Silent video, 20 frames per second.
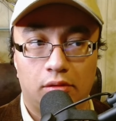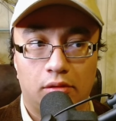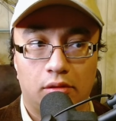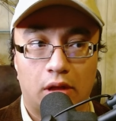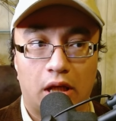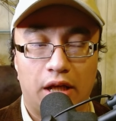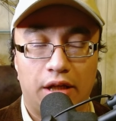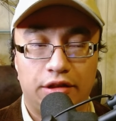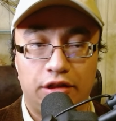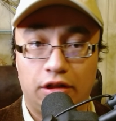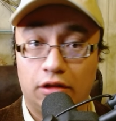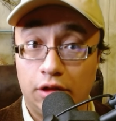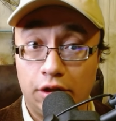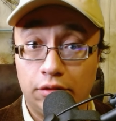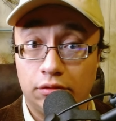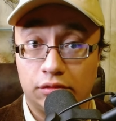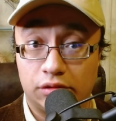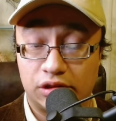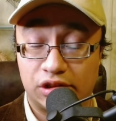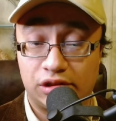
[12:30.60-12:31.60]
uh, you
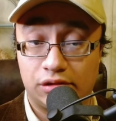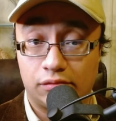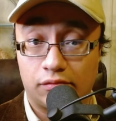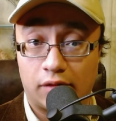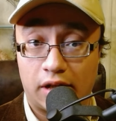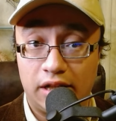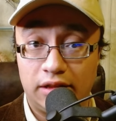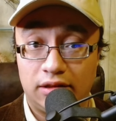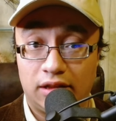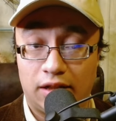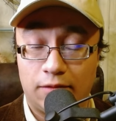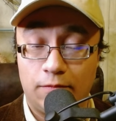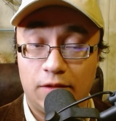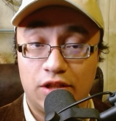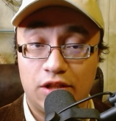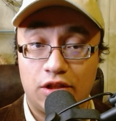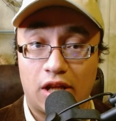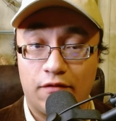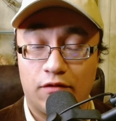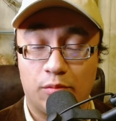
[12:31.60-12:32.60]
lose, right? In
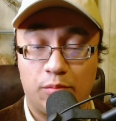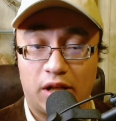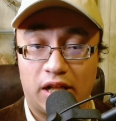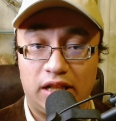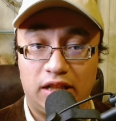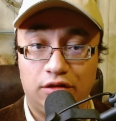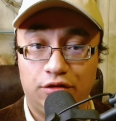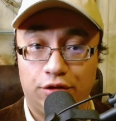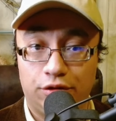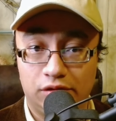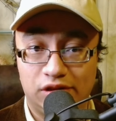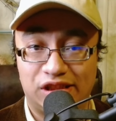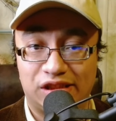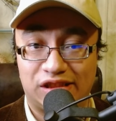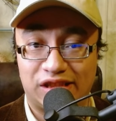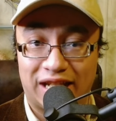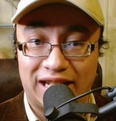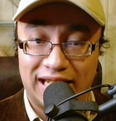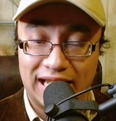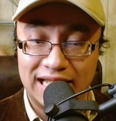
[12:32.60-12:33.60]
which everybody
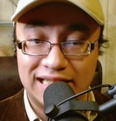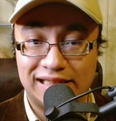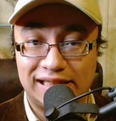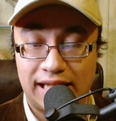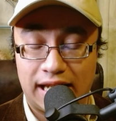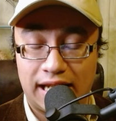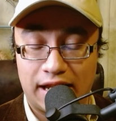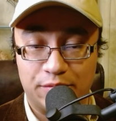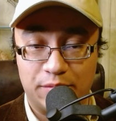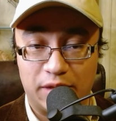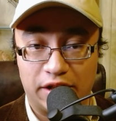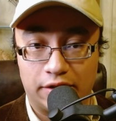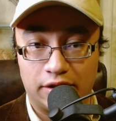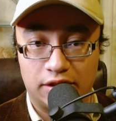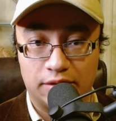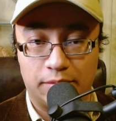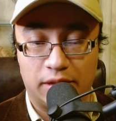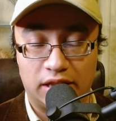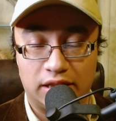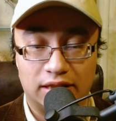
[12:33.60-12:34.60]
loses against the Aldmeri
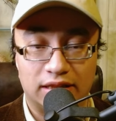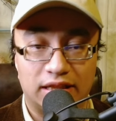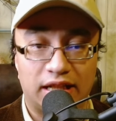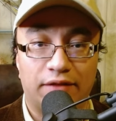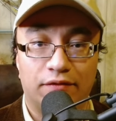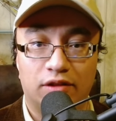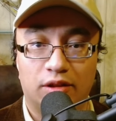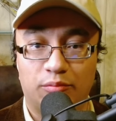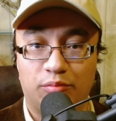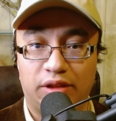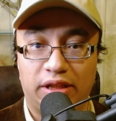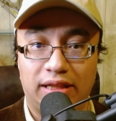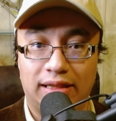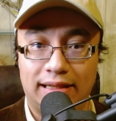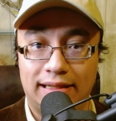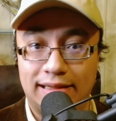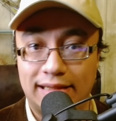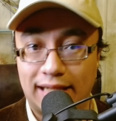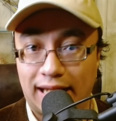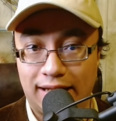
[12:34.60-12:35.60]
Dominion. They have
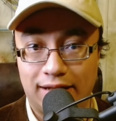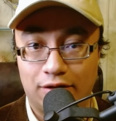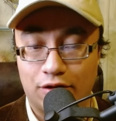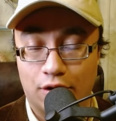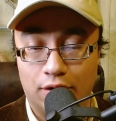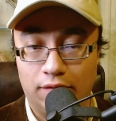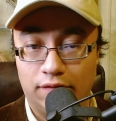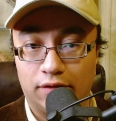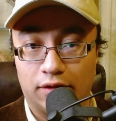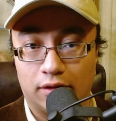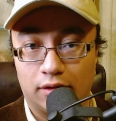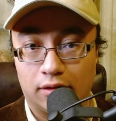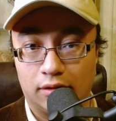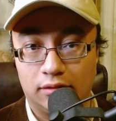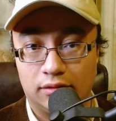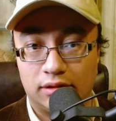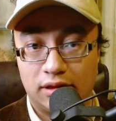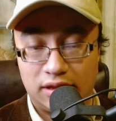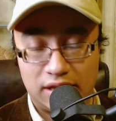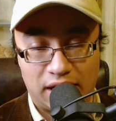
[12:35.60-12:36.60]
completely taken over
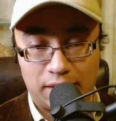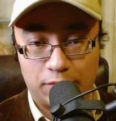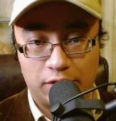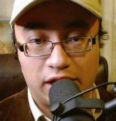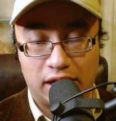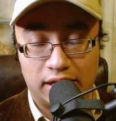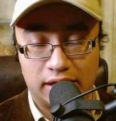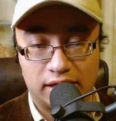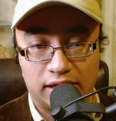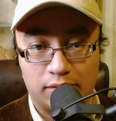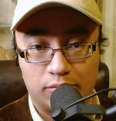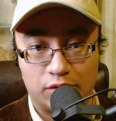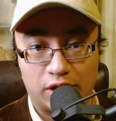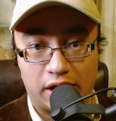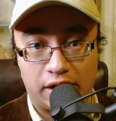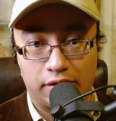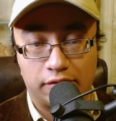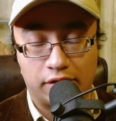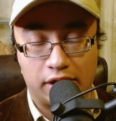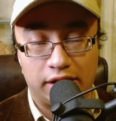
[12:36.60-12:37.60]
the Tamrielic
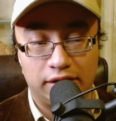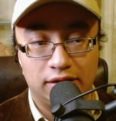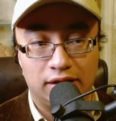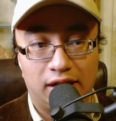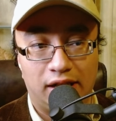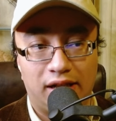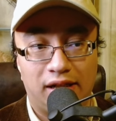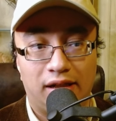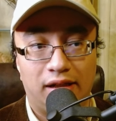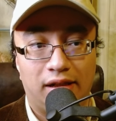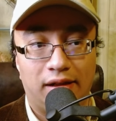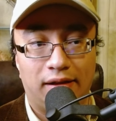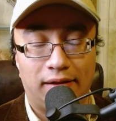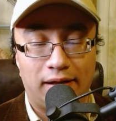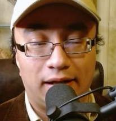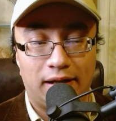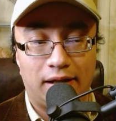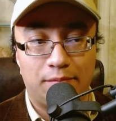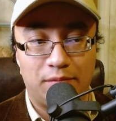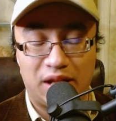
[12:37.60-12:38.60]
Empire, right?
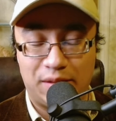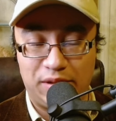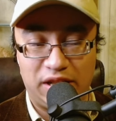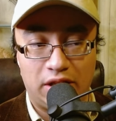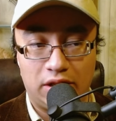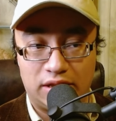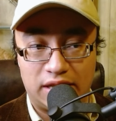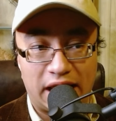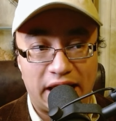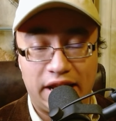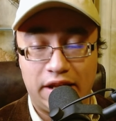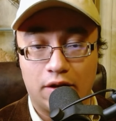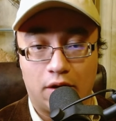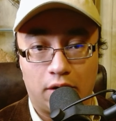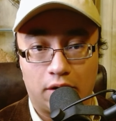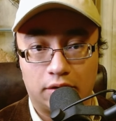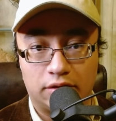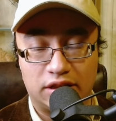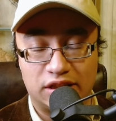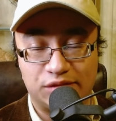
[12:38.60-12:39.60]
Uh, maybe they
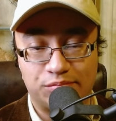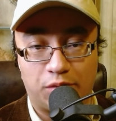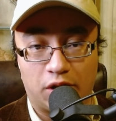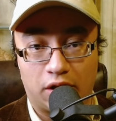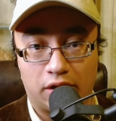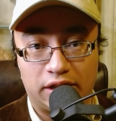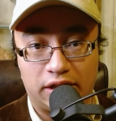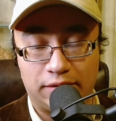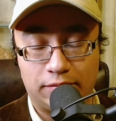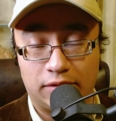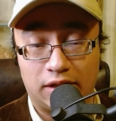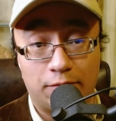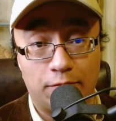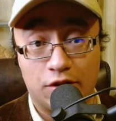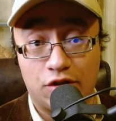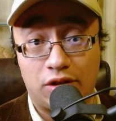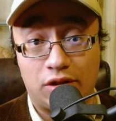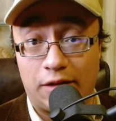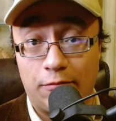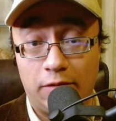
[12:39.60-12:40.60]
are this party in
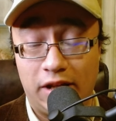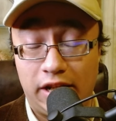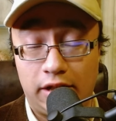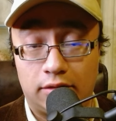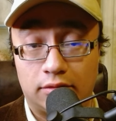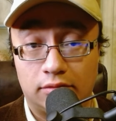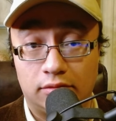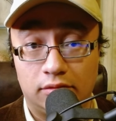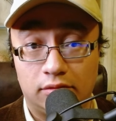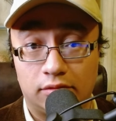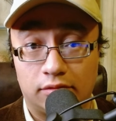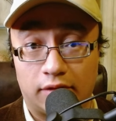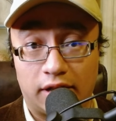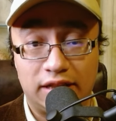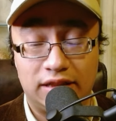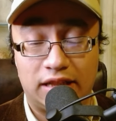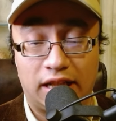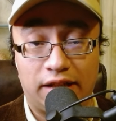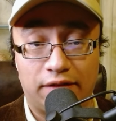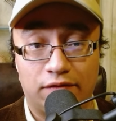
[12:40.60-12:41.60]
which they win,
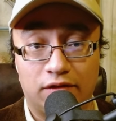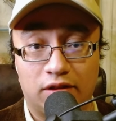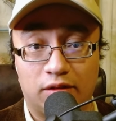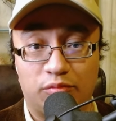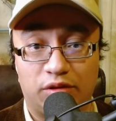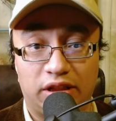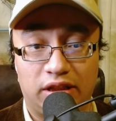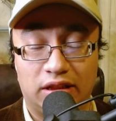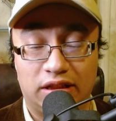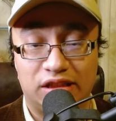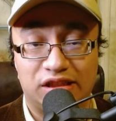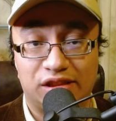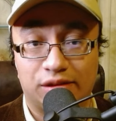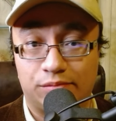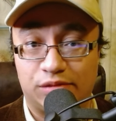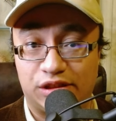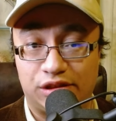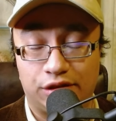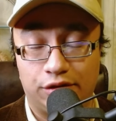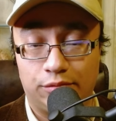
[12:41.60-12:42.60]
right? They have completely
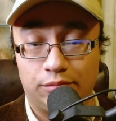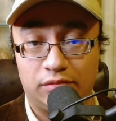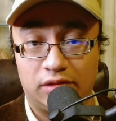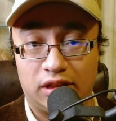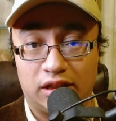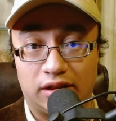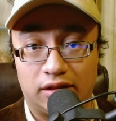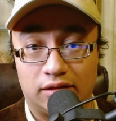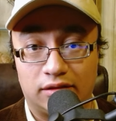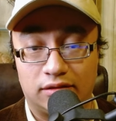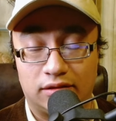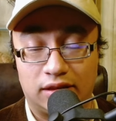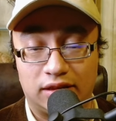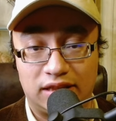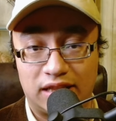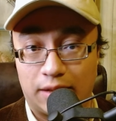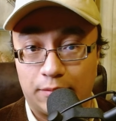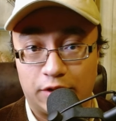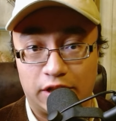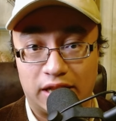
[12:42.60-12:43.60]
subsumed the the
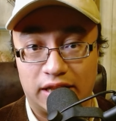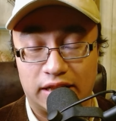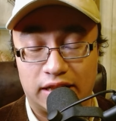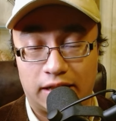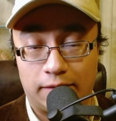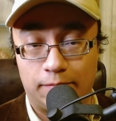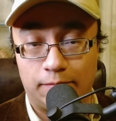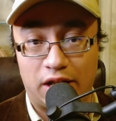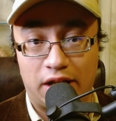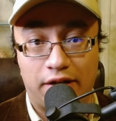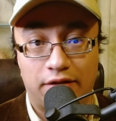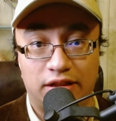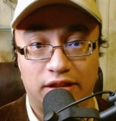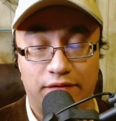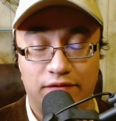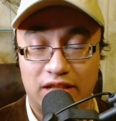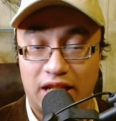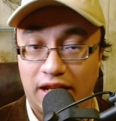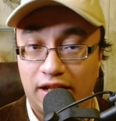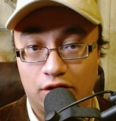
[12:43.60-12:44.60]
Tamrielic Empire. They've
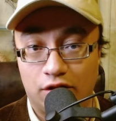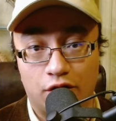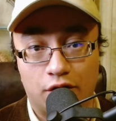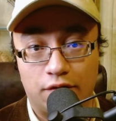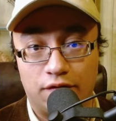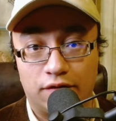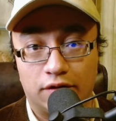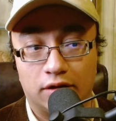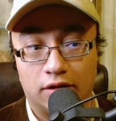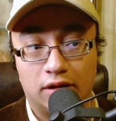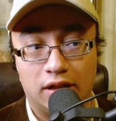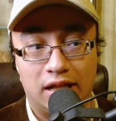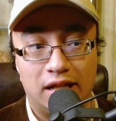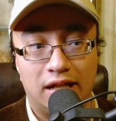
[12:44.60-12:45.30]
taken over.